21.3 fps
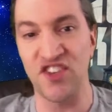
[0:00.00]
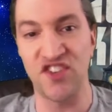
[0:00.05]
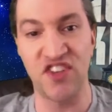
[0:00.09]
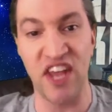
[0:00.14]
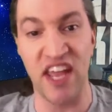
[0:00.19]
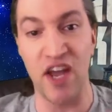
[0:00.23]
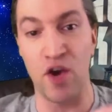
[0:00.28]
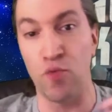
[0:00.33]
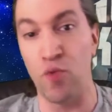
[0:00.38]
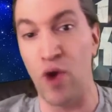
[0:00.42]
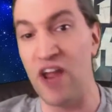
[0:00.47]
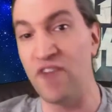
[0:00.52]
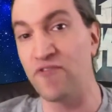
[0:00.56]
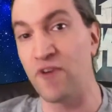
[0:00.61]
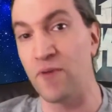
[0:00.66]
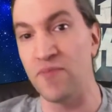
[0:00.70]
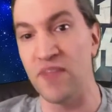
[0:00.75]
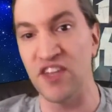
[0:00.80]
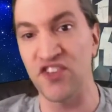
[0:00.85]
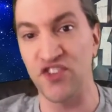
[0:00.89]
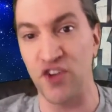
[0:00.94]
to stay away
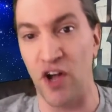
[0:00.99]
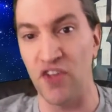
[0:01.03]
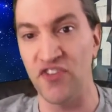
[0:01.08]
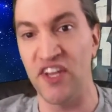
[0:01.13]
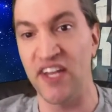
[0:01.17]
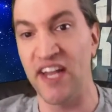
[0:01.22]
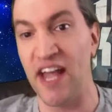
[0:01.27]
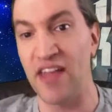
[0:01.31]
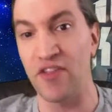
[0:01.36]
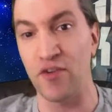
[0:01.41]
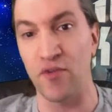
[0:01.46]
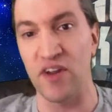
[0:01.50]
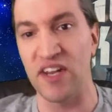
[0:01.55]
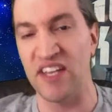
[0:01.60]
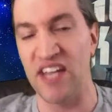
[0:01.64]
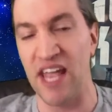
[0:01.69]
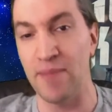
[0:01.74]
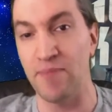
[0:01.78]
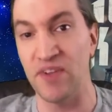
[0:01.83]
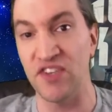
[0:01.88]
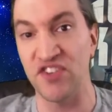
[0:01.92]
from this altogether and
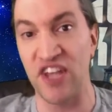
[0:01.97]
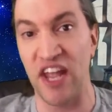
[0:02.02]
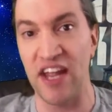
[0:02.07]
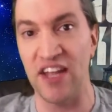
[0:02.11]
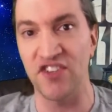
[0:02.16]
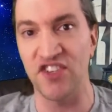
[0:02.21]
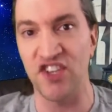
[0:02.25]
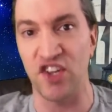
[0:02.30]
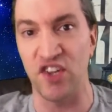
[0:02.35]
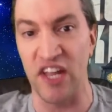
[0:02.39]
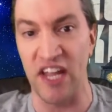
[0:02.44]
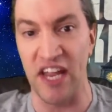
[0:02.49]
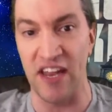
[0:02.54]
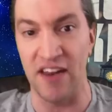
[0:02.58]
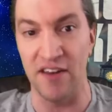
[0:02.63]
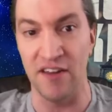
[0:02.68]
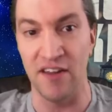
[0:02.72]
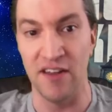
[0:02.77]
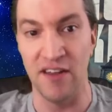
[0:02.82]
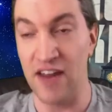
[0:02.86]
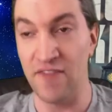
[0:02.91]
keep his hands
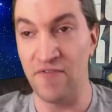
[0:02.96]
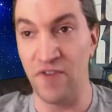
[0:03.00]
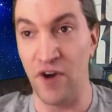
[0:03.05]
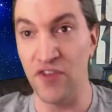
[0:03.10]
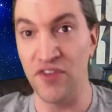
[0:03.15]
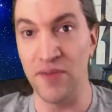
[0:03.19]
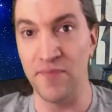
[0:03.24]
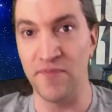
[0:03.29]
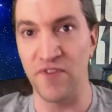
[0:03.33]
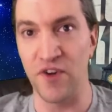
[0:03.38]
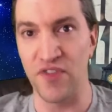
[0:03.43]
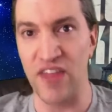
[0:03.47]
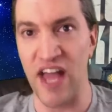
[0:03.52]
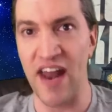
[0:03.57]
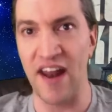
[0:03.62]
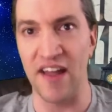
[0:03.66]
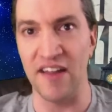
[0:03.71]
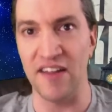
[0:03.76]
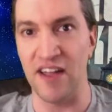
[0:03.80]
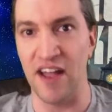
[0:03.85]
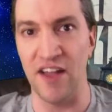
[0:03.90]
clean. Can't fault him for
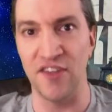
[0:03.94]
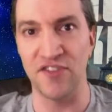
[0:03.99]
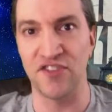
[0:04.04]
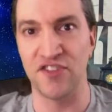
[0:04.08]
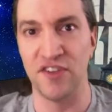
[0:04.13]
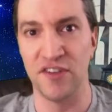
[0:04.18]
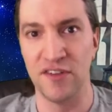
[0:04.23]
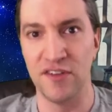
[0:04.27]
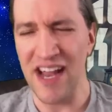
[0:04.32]
that, I guess.